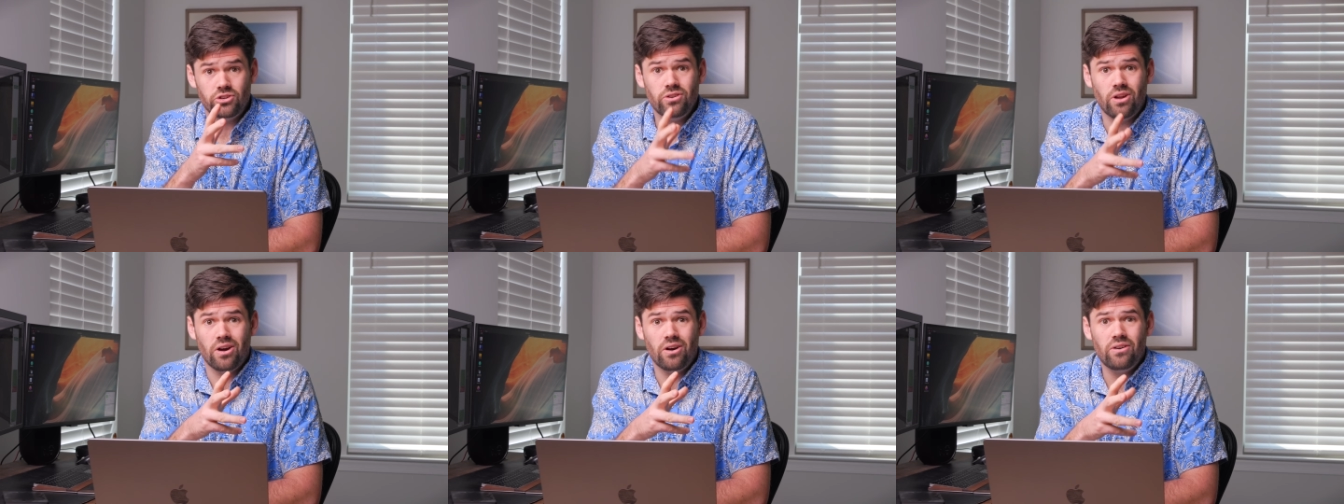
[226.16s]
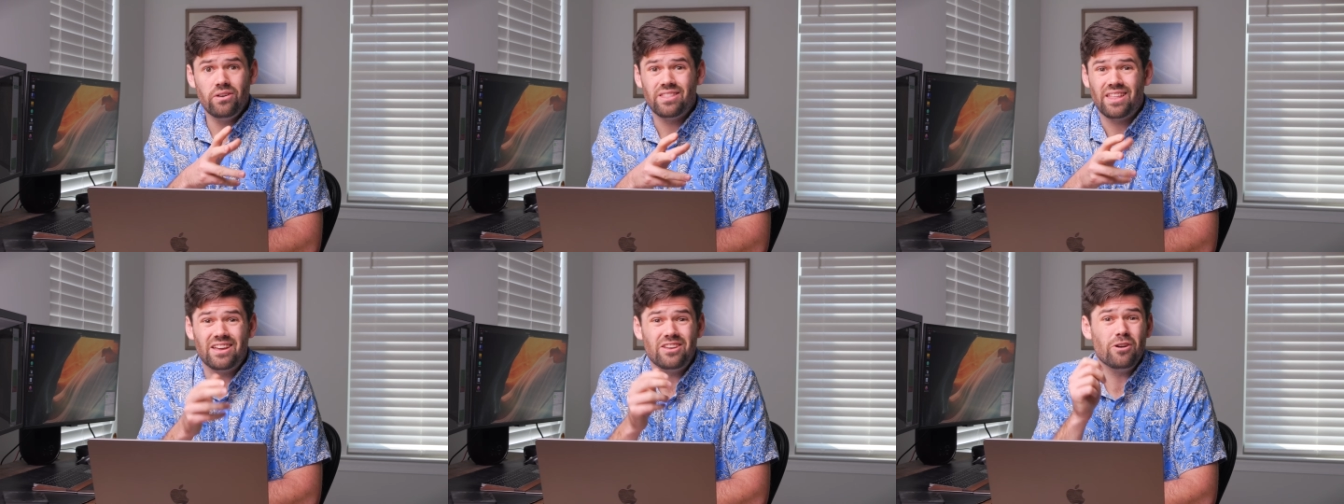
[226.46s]
you
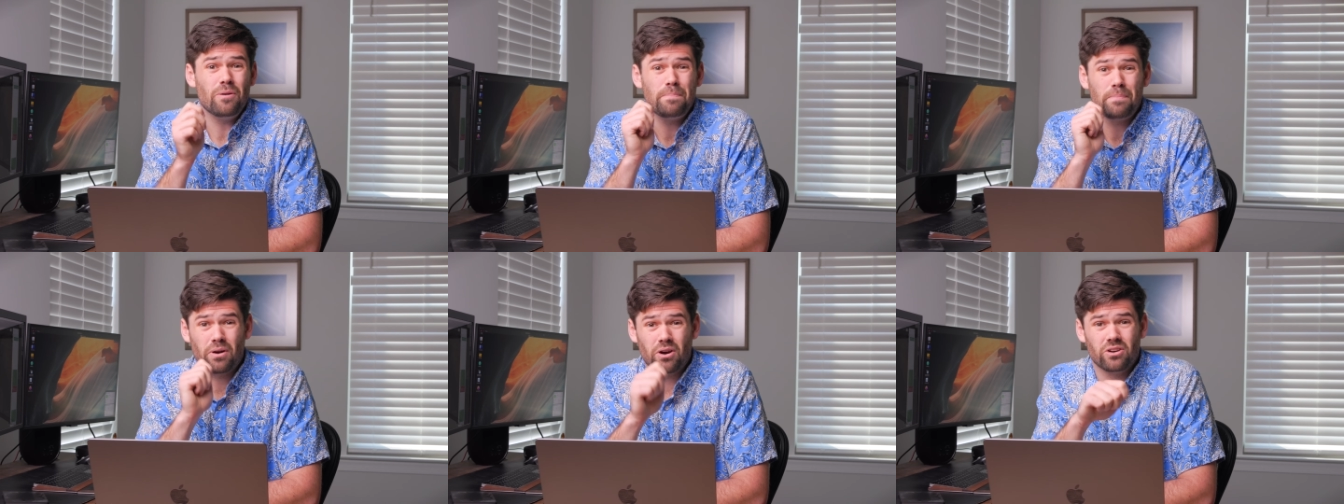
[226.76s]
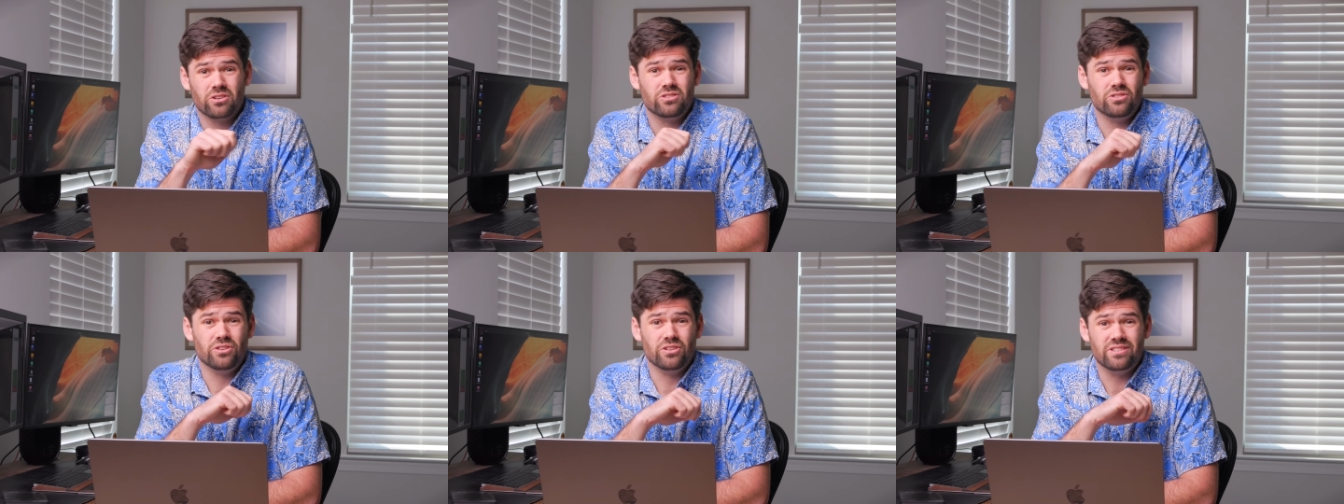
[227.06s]
know that your
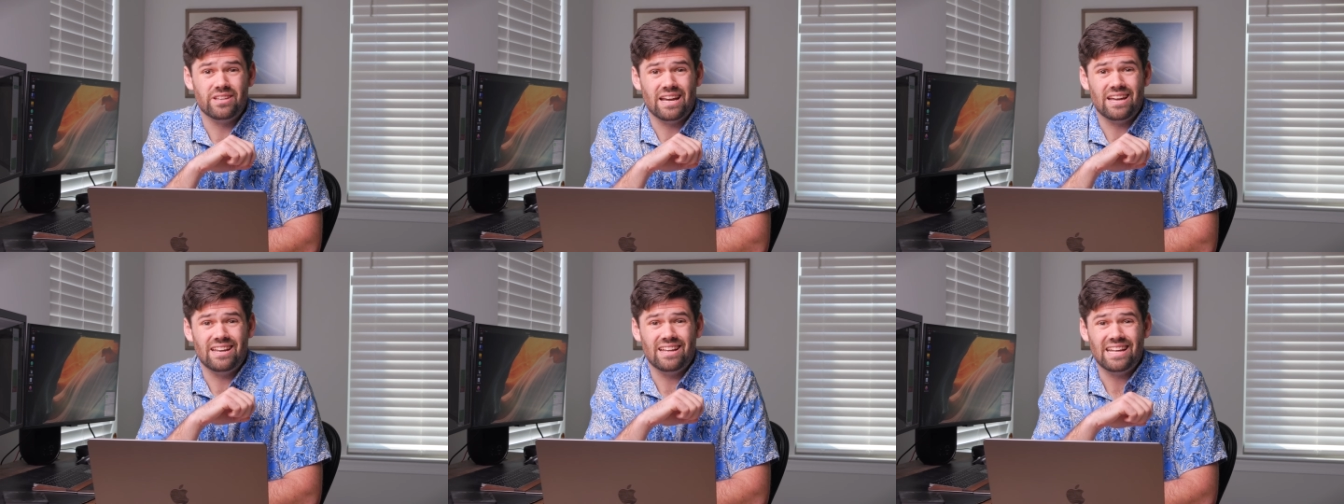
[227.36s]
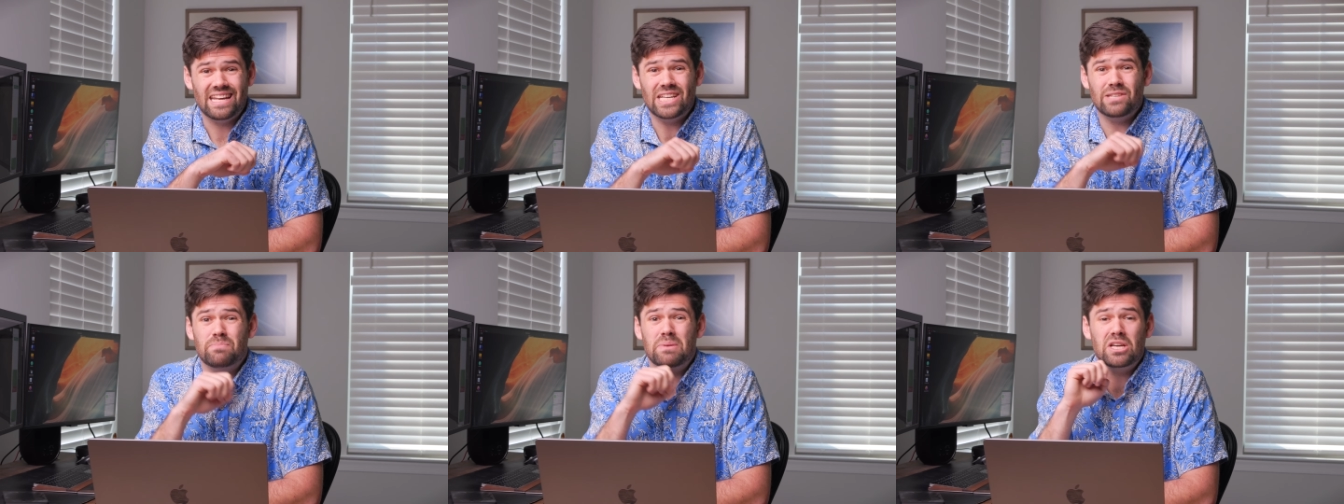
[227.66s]
personal
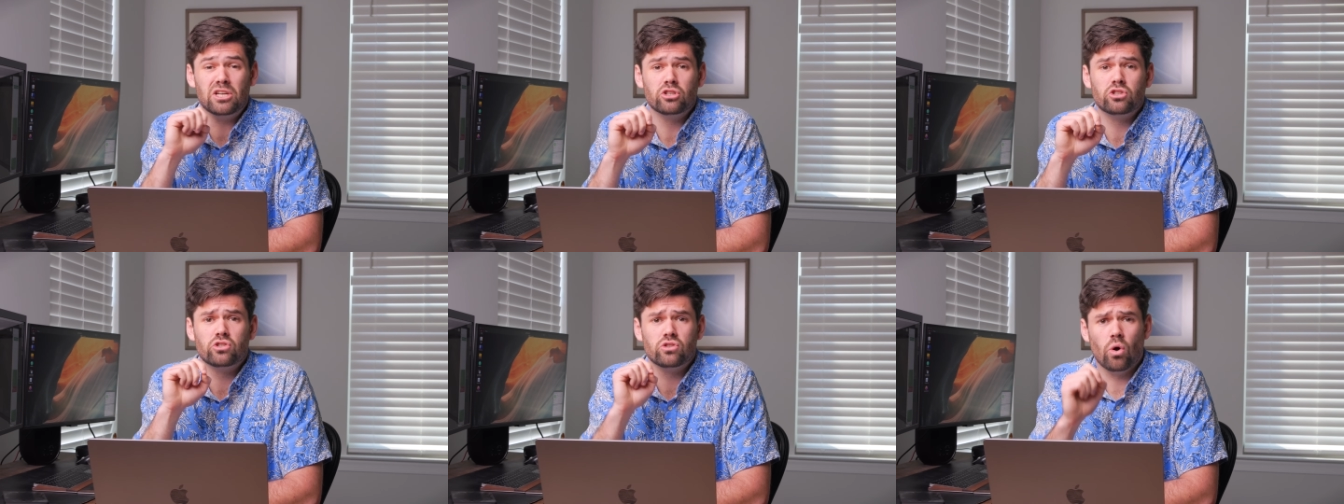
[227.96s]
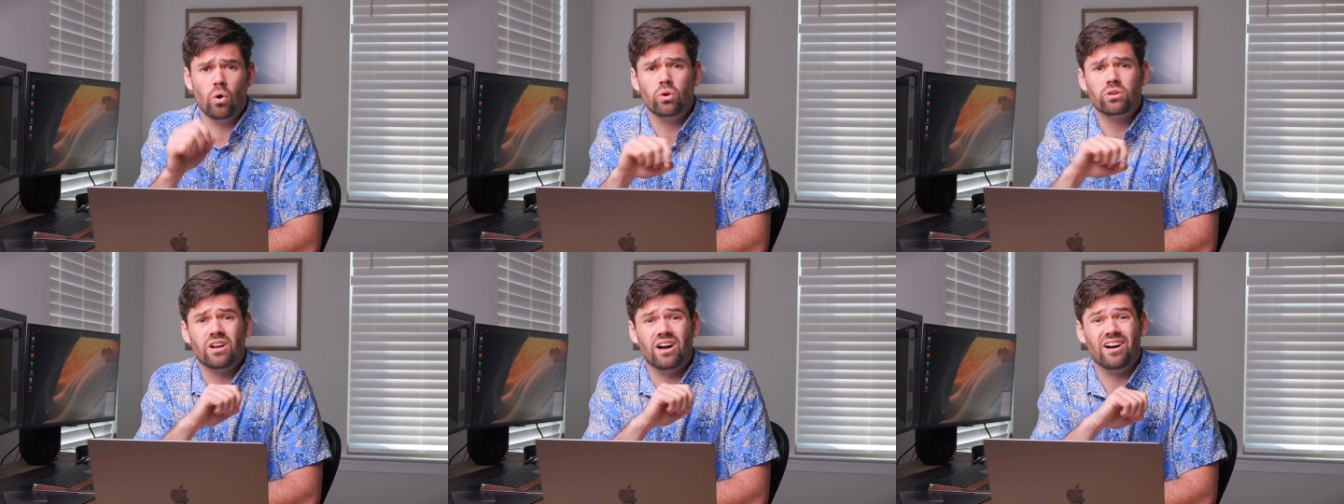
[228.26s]
data is being
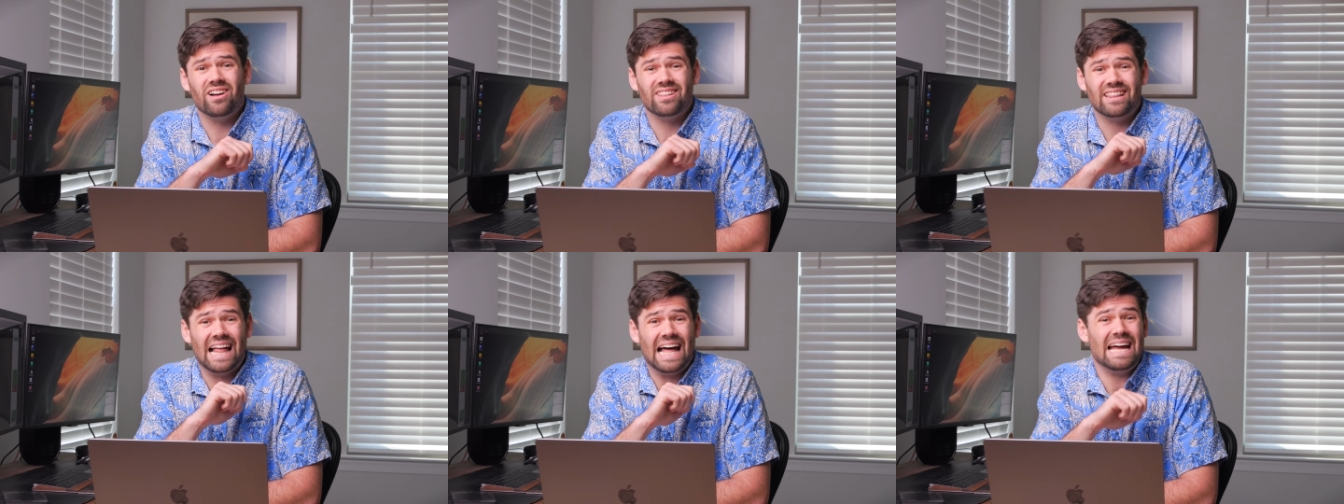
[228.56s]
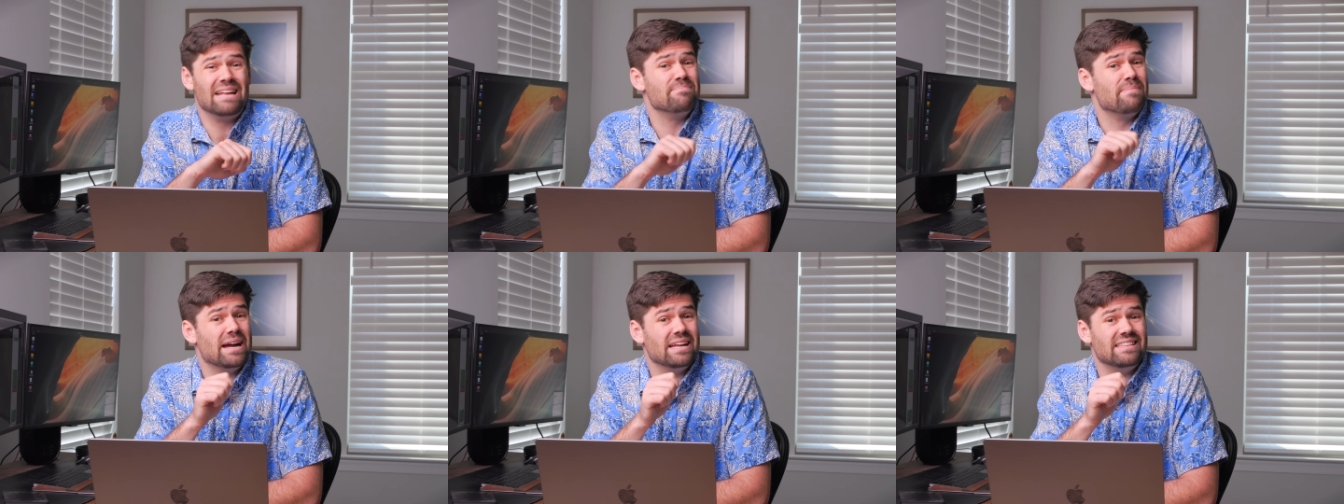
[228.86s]
sold
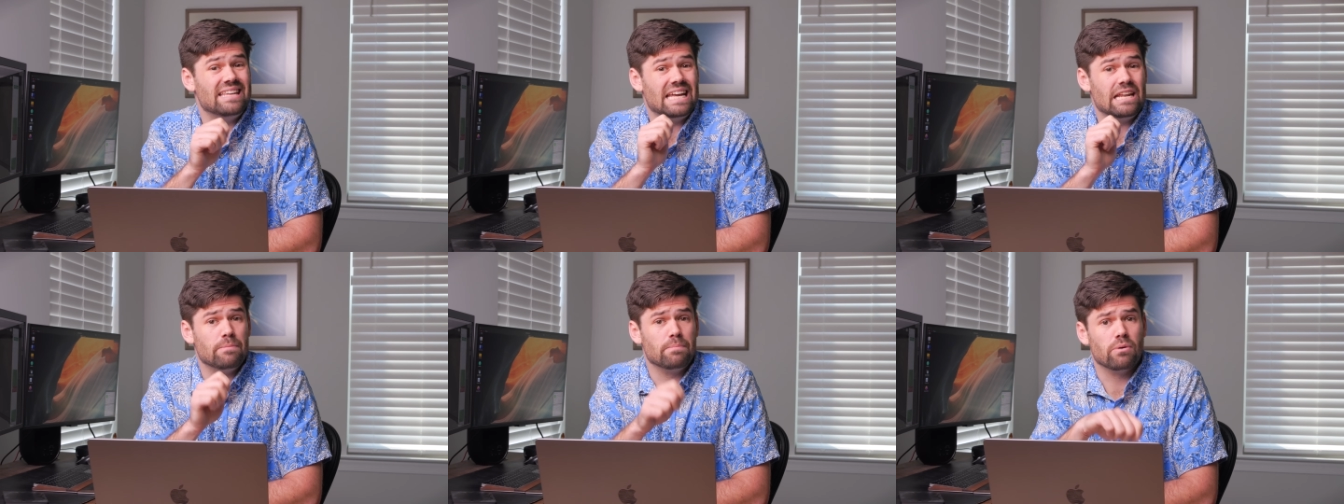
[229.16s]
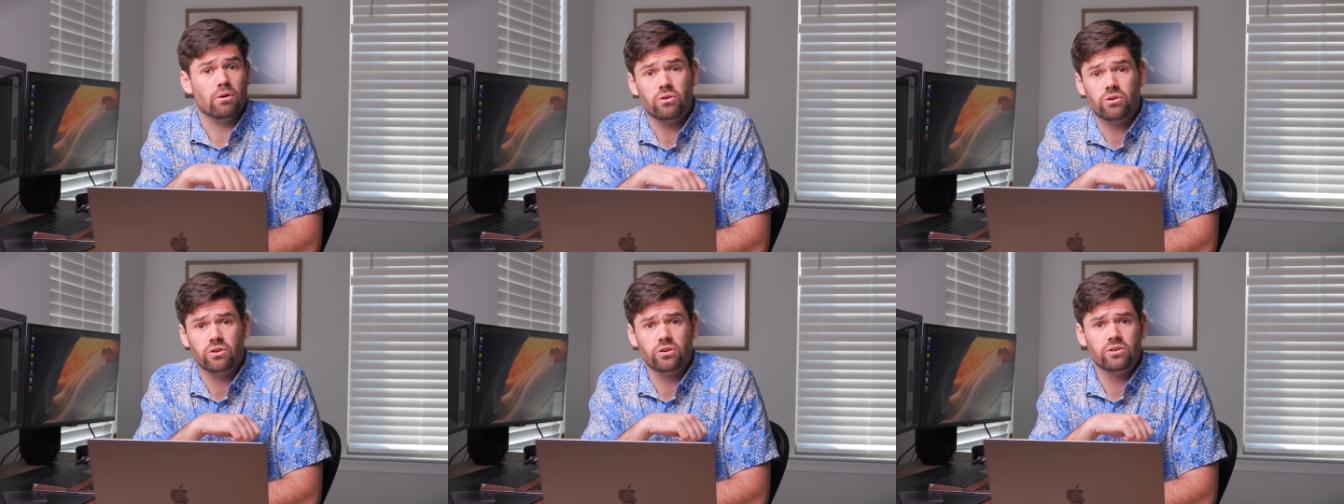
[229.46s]
online by data
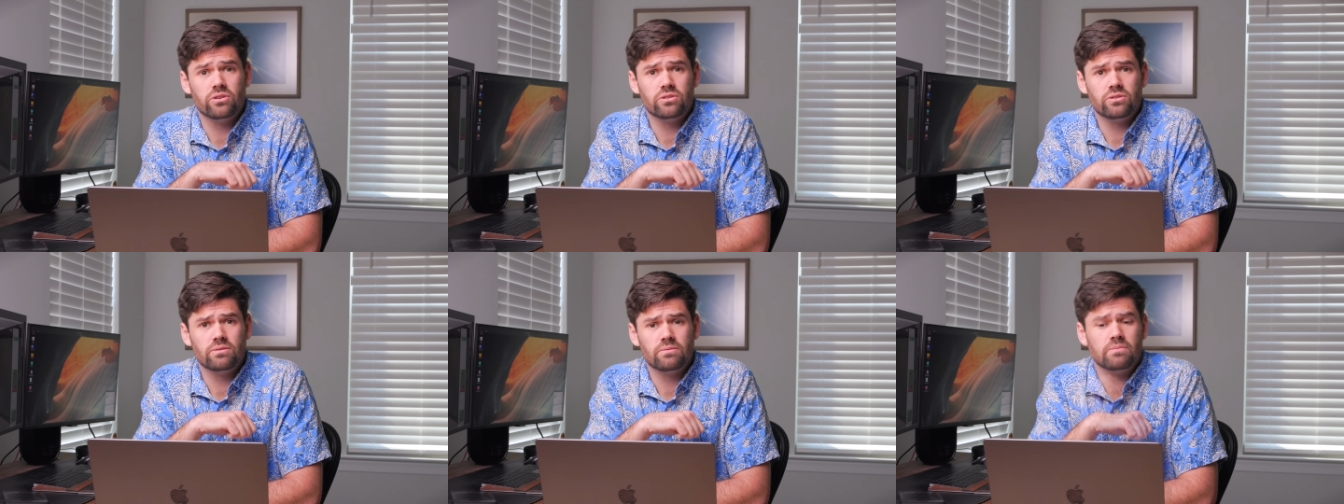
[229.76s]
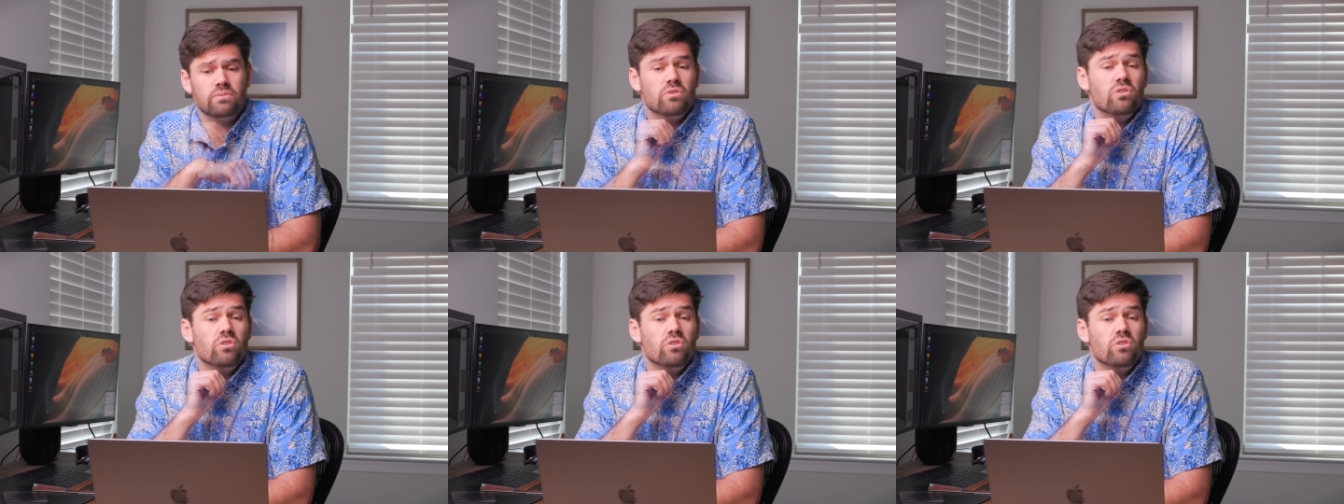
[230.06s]
brokers?